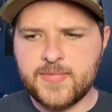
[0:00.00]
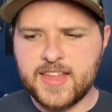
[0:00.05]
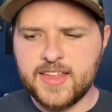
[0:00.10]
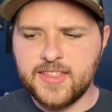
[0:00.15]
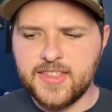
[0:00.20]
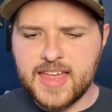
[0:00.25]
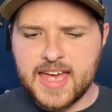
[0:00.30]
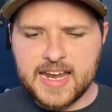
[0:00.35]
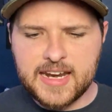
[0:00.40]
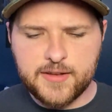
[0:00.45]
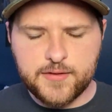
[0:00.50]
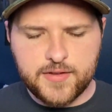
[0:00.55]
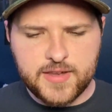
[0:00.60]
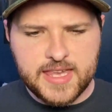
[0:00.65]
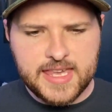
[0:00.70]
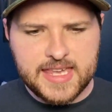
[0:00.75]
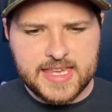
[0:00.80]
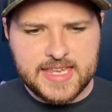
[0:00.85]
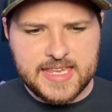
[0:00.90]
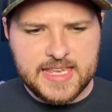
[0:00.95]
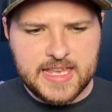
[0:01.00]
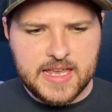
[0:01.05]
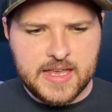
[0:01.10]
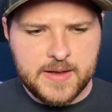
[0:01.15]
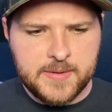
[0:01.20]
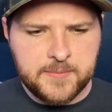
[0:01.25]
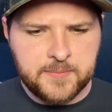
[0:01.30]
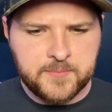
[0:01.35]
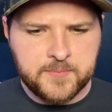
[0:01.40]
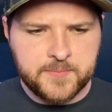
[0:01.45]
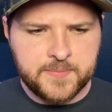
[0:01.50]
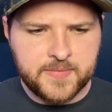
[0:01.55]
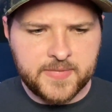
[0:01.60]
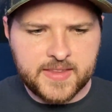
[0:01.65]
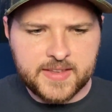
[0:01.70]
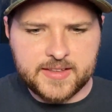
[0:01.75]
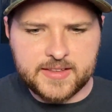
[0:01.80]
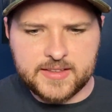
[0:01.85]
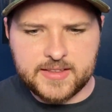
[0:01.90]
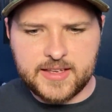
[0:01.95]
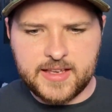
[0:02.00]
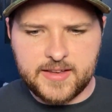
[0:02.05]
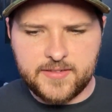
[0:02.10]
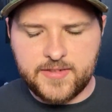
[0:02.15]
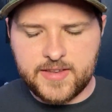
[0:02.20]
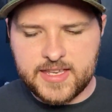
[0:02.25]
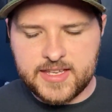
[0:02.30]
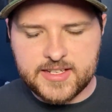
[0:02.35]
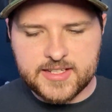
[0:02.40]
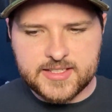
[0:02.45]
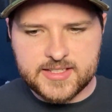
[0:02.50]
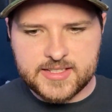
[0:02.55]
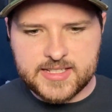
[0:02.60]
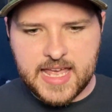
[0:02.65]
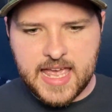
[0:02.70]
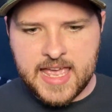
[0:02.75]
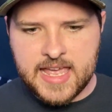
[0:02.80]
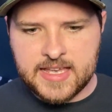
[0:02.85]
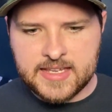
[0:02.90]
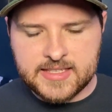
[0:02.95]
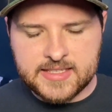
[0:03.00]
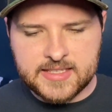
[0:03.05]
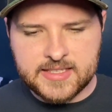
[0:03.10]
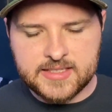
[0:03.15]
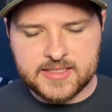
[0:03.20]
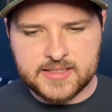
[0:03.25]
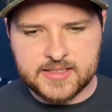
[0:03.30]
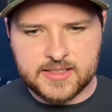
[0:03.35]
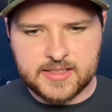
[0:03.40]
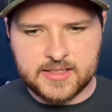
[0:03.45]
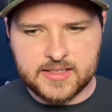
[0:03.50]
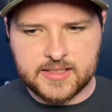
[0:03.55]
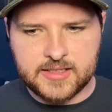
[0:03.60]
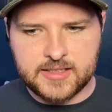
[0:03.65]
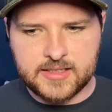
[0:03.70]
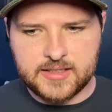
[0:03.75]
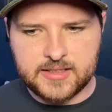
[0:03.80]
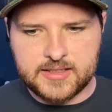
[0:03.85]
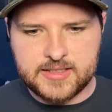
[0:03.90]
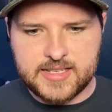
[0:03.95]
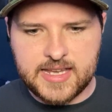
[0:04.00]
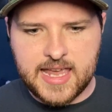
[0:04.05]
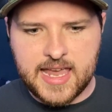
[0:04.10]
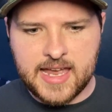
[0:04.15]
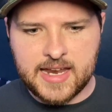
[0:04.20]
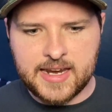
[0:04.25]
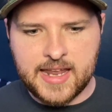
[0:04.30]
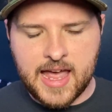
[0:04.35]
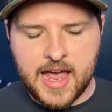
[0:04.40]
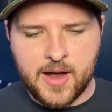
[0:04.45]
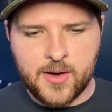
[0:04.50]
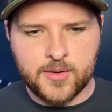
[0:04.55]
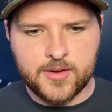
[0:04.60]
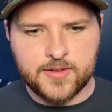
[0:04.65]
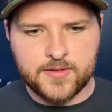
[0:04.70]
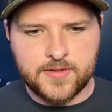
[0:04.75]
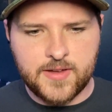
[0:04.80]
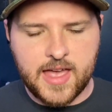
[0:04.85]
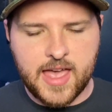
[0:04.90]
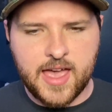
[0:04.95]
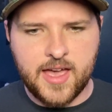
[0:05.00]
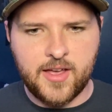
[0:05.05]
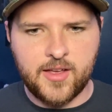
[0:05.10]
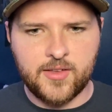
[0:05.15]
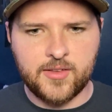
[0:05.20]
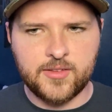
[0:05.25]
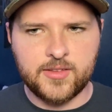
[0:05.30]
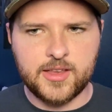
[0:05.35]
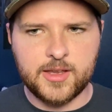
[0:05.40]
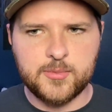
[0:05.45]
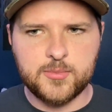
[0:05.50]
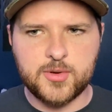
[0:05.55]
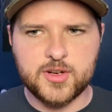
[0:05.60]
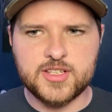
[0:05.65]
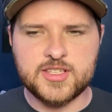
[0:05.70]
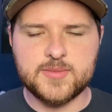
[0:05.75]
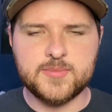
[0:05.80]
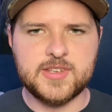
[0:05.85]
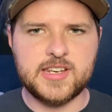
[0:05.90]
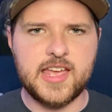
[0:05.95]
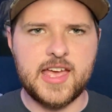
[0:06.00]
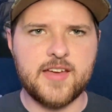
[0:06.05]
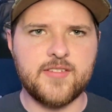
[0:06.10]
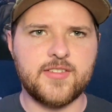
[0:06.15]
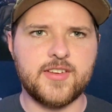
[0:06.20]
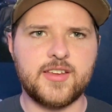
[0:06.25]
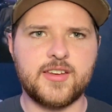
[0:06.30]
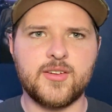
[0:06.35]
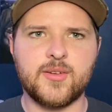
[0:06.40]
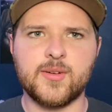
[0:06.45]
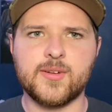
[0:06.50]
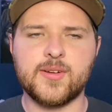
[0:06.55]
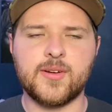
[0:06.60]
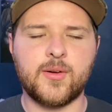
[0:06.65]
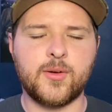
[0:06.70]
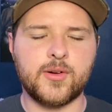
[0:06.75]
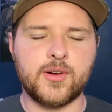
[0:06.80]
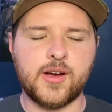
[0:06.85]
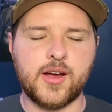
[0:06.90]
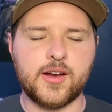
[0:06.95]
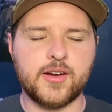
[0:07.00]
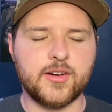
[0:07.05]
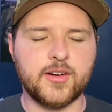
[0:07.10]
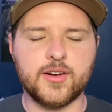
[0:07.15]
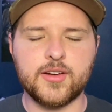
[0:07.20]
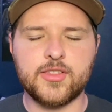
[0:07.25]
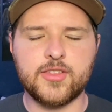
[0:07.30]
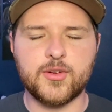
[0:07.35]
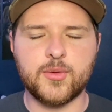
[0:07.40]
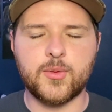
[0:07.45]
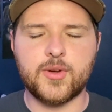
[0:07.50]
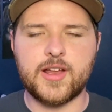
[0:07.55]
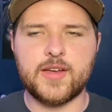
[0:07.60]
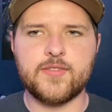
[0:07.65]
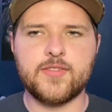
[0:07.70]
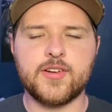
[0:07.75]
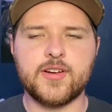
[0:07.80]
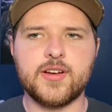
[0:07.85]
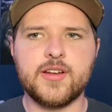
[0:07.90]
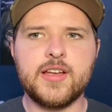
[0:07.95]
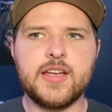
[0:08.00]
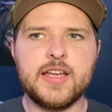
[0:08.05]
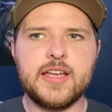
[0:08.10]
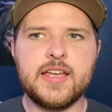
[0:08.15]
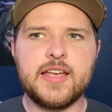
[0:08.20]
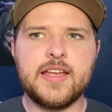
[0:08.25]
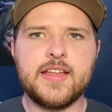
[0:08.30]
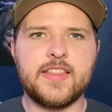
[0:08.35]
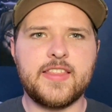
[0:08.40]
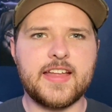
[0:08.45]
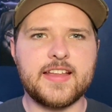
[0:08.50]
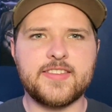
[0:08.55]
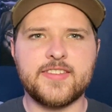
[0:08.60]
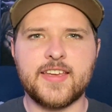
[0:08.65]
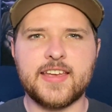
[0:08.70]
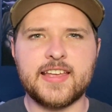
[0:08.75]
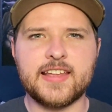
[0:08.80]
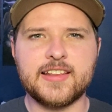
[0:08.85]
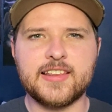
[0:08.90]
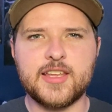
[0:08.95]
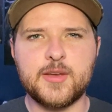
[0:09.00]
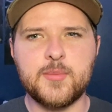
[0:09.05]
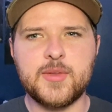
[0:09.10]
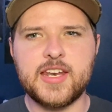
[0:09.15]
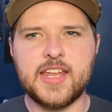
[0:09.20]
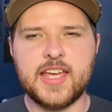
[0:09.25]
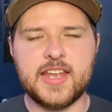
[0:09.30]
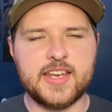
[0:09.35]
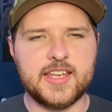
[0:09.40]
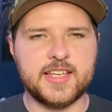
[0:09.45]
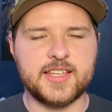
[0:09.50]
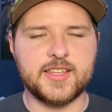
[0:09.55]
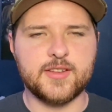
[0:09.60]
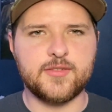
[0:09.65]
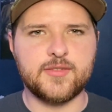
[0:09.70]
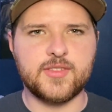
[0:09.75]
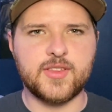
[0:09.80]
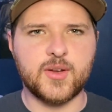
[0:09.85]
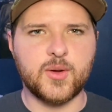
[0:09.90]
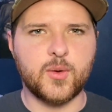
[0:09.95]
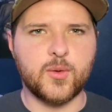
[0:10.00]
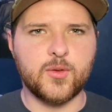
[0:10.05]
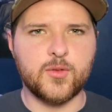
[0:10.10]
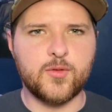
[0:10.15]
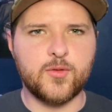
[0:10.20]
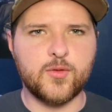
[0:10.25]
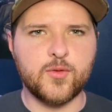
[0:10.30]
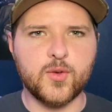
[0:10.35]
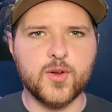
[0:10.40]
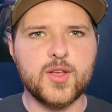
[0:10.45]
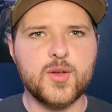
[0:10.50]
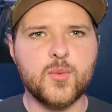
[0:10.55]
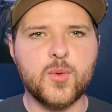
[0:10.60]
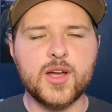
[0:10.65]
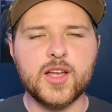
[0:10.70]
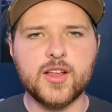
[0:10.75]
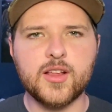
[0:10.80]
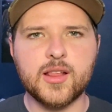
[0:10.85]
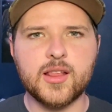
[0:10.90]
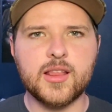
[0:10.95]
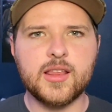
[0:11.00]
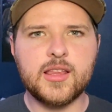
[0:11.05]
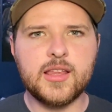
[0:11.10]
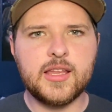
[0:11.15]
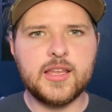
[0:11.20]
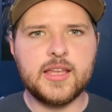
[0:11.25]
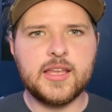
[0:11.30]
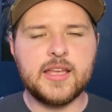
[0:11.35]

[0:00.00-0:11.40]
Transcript: that if he, if he just takes Dan out of hell and puts him in heaven or, or on earth or whatever, that's like eliminating the, the whole free will